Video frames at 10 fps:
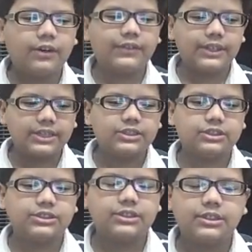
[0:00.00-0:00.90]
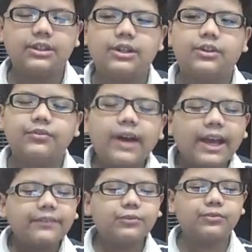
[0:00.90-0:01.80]
of an inch,
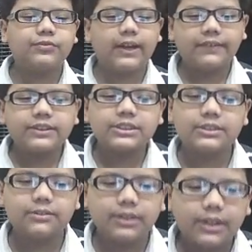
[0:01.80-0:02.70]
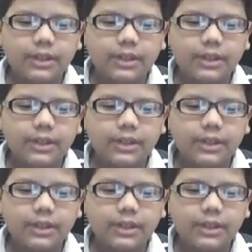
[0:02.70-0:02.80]
5 to 500